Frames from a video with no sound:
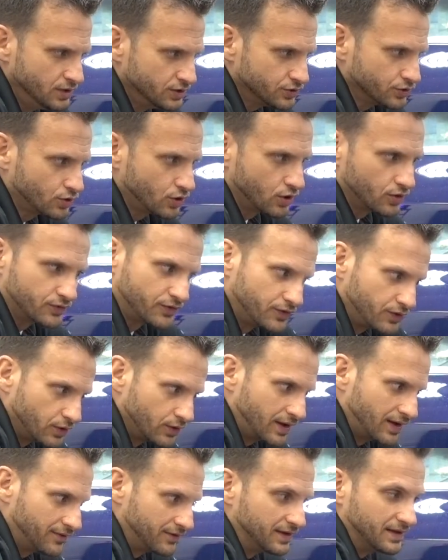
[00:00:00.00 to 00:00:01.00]
your cars that
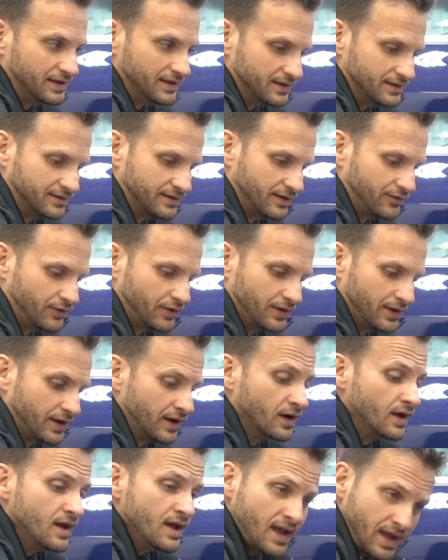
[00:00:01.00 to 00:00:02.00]
don't have any of this stuff on there,
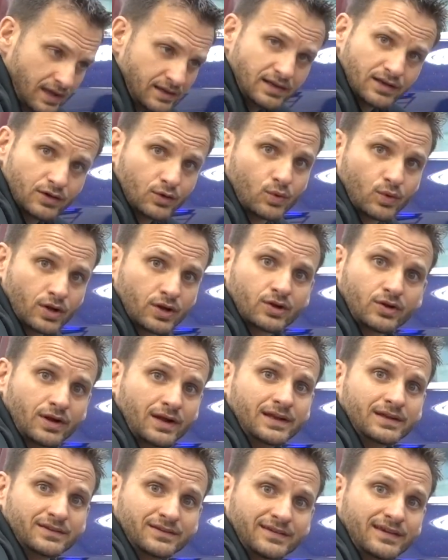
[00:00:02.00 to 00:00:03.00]
and it'll work
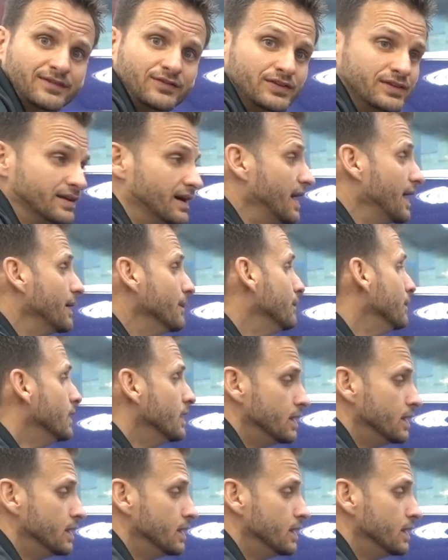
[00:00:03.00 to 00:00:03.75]
great and save you time.